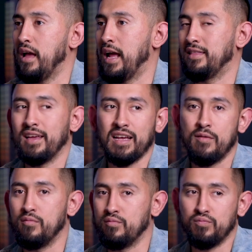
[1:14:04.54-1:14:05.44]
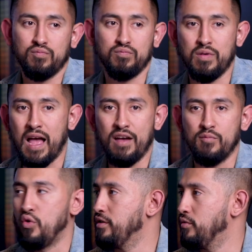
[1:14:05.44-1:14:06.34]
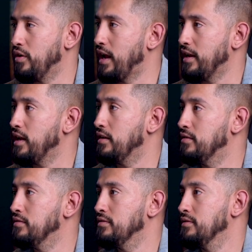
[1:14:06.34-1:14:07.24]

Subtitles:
I think I have more than what I need,